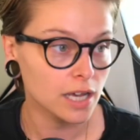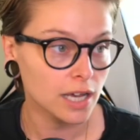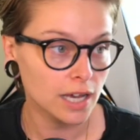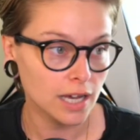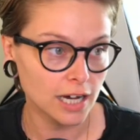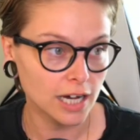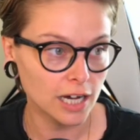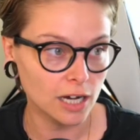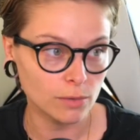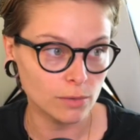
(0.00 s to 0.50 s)

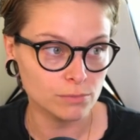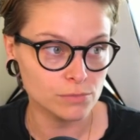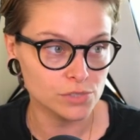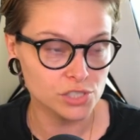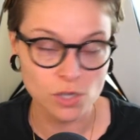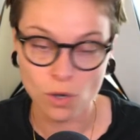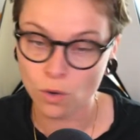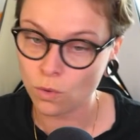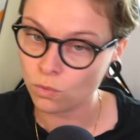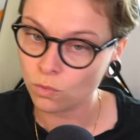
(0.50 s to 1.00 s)
Um,
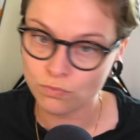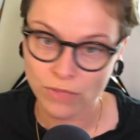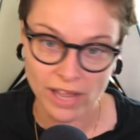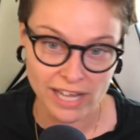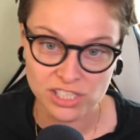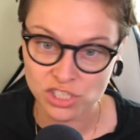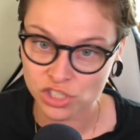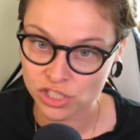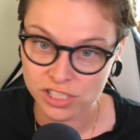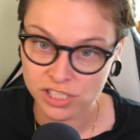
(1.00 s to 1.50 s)
so
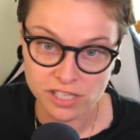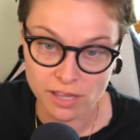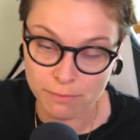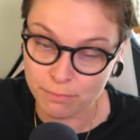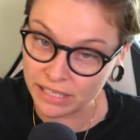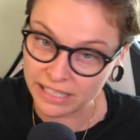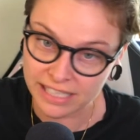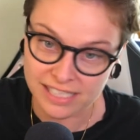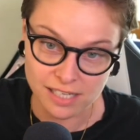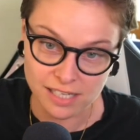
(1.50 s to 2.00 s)
that's just the
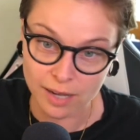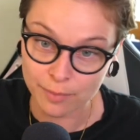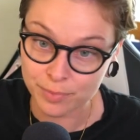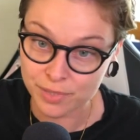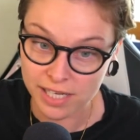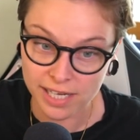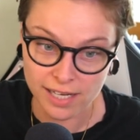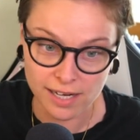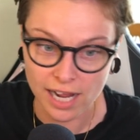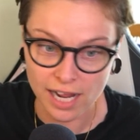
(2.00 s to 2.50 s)
biggest
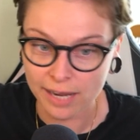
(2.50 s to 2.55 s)
update.